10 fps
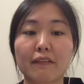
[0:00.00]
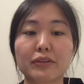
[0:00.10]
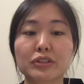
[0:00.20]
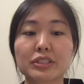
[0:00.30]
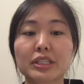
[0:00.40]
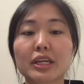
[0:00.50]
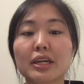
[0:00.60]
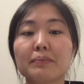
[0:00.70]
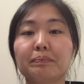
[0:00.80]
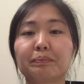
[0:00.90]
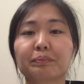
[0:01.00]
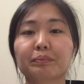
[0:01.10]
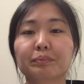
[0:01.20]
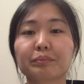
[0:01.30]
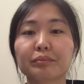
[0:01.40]
Firstly,
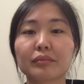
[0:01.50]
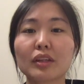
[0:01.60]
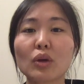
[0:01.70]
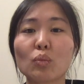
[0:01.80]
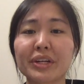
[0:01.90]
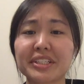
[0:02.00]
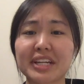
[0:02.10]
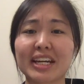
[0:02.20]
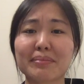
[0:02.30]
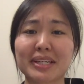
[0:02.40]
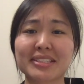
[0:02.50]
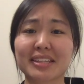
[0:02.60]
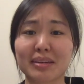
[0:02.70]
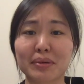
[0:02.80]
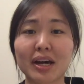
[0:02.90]
when designing my
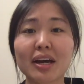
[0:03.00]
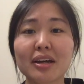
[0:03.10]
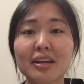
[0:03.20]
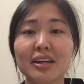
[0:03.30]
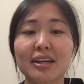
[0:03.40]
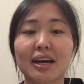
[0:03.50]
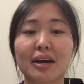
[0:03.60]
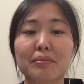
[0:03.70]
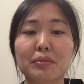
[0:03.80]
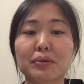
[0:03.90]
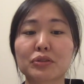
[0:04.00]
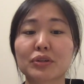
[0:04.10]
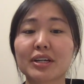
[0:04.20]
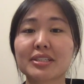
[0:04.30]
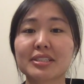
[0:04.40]
schema,
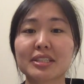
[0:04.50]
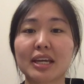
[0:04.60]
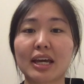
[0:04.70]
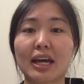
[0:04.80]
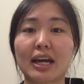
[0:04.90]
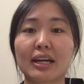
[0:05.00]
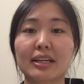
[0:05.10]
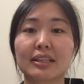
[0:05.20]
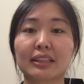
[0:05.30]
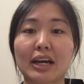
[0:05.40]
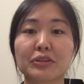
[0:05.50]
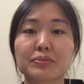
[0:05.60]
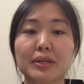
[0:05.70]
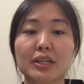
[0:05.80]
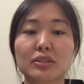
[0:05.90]
Postgres allows
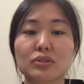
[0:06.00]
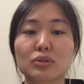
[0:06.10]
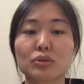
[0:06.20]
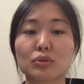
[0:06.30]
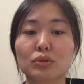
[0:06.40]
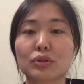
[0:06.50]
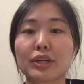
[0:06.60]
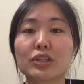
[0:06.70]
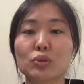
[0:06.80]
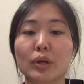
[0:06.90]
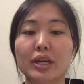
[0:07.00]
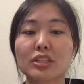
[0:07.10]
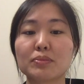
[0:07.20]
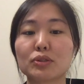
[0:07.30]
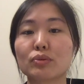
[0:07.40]
me to create
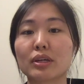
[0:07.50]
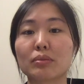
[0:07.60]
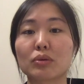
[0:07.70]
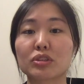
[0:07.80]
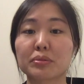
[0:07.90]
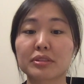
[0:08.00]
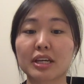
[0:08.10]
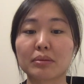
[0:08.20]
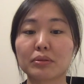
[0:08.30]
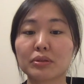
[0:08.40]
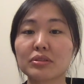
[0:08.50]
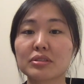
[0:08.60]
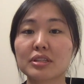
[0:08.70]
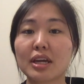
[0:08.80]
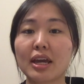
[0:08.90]
joins between multiple
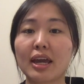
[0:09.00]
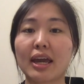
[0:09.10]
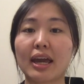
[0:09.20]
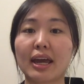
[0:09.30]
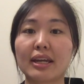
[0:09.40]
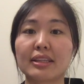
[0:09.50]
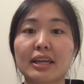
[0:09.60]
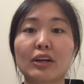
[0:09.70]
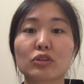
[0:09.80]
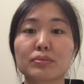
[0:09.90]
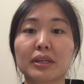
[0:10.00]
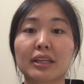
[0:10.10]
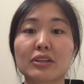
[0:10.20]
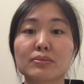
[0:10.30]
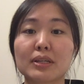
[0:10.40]
tables, and ultimately
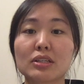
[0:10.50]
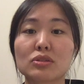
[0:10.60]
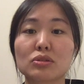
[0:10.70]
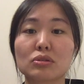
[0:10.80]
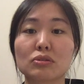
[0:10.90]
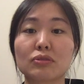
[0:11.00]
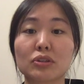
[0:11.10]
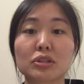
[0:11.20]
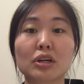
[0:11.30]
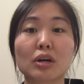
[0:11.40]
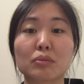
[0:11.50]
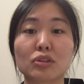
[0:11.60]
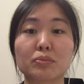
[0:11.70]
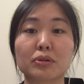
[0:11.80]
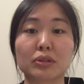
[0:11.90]
allows me to filter on
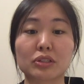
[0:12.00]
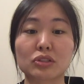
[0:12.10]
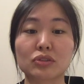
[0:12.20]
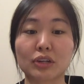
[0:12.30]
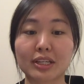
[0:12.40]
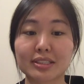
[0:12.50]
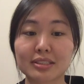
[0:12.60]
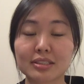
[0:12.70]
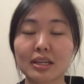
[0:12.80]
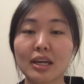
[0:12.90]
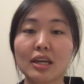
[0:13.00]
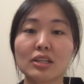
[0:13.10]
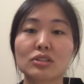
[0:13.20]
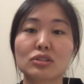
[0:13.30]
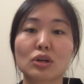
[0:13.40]
multiple constraints.
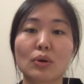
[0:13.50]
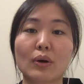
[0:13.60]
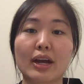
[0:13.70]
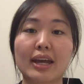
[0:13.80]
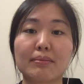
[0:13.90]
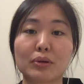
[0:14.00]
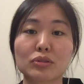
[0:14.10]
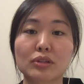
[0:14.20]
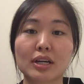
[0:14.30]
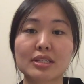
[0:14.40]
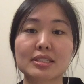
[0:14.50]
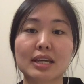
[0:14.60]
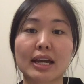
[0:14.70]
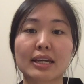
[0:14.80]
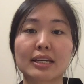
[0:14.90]
So in Postgres,
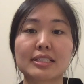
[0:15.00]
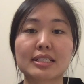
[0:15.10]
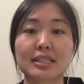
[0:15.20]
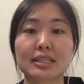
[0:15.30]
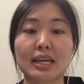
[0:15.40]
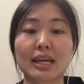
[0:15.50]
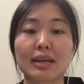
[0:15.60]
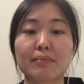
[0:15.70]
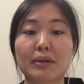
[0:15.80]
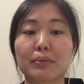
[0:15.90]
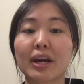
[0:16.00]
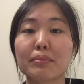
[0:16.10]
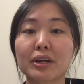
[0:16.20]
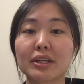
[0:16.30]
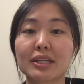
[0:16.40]
I can designate my
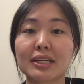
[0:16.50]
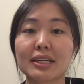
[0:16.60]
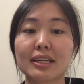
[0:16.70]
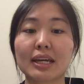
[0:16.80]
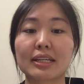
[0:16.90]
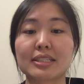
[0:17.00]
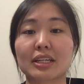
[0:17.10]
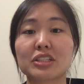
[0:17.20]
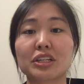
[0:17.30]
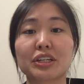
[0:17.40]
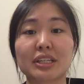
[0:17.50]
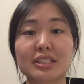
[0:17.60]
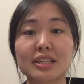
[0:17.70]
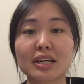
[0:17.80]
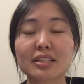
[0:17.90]
primary key and a secondary
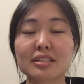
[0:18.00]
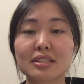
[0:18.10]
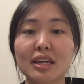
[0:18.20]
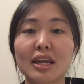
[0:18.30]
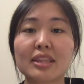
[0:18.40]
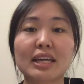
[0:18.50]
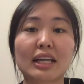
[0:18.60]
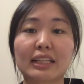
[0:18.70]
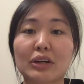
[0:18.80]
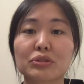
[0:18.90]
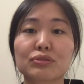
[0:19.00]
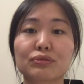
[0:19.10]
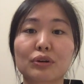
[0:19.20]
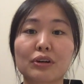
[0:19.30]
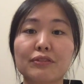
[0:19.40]
index that allows
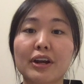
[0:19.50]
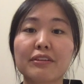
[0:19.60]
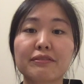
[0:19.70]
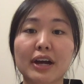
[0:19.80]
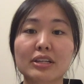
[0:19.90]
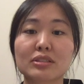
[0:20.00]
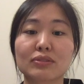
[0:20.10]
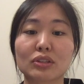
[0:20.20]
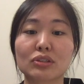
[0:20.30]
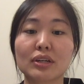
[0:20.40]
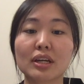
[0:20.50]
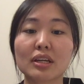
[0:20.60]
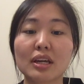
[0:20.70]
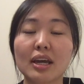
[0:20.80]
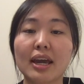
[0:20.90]
for very fast
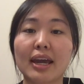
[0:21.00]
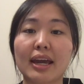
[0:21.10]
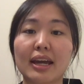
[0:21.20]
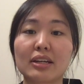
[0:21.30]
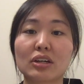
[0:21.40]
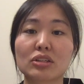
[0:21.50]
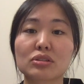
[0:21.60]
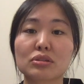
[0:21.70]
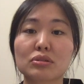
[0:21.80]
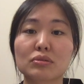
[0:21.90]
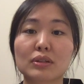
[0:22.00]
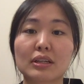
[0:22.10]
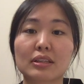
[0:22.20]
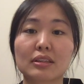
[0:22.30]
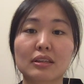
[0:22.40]
filtering and also
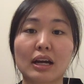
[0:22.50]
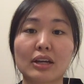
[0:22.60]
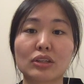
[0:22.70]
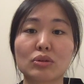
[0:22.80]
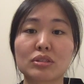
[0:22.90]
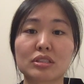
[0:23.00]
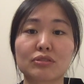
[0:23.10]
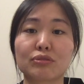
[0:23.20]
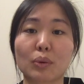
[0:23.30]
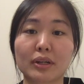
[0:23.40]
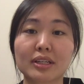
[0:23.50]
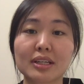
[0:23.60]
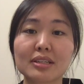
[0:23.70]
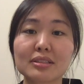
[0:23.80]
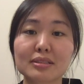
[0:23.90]
the usage of foreign
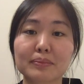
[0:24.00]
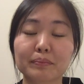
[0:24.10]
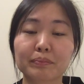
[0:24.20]
keys.